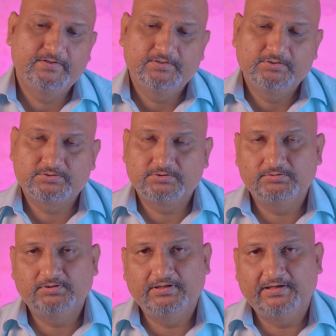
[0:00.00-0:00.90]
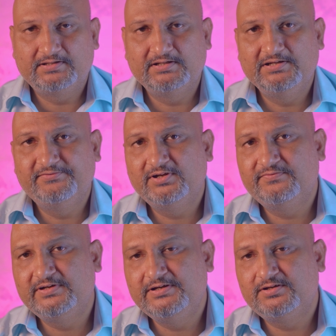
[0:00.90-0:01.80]
so at the level of
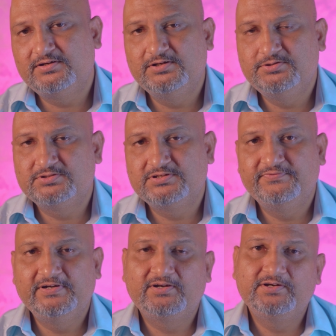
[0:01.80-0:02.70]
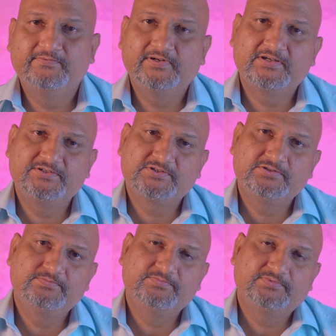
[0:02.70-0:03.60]
the internal use inventory, you will
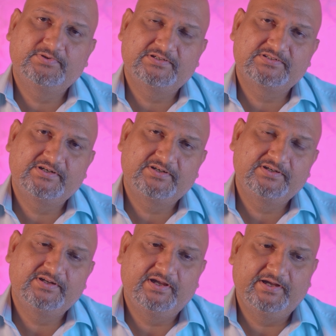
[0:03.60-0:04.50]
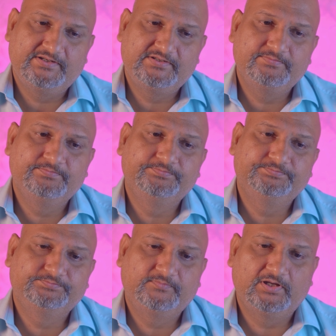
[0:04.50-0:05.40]
consume a certain item.
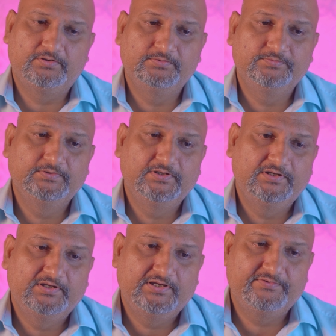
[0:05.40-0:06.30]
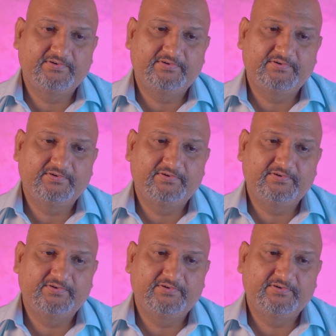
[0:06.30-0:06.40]
Now, if I